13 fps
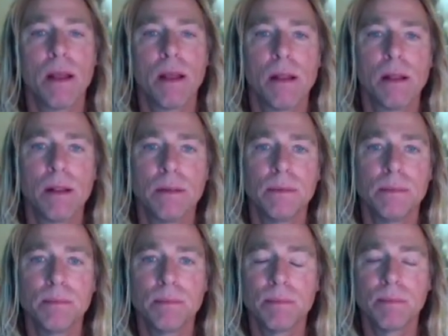
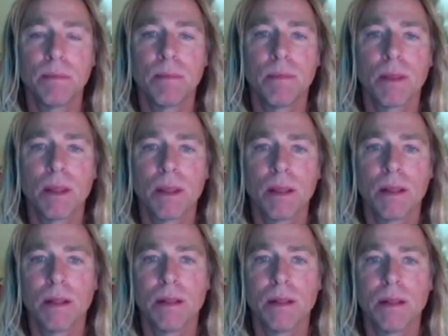
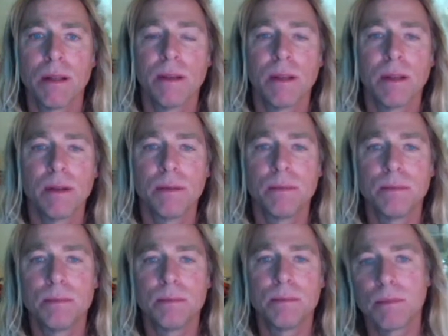
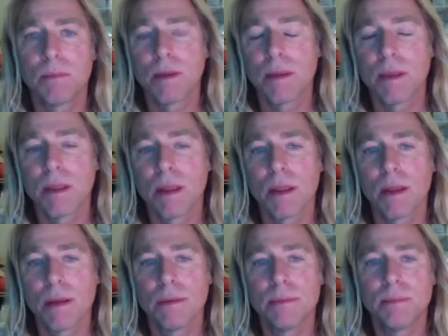
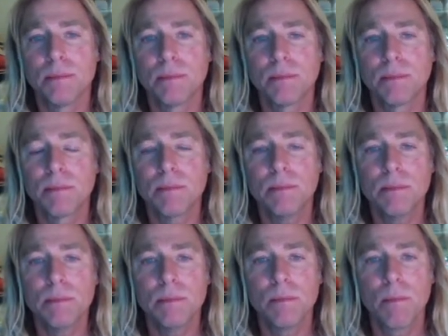This person isn't speaking.